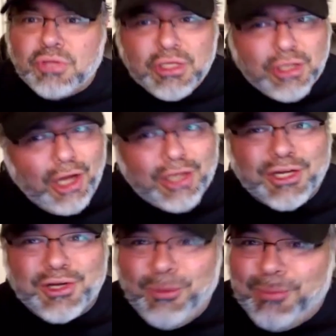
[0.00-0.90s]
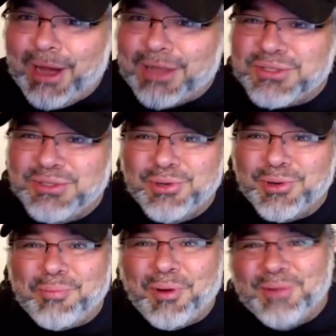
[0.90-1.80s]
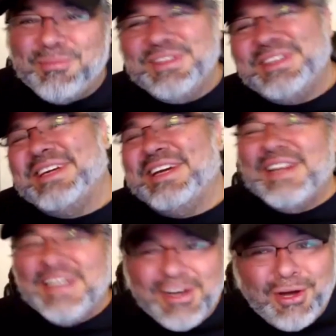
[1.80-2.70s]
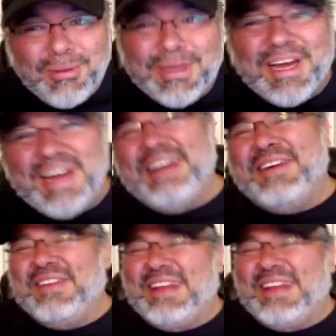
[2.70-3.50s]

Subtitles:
think I can go back to your apartment again. Oh my God.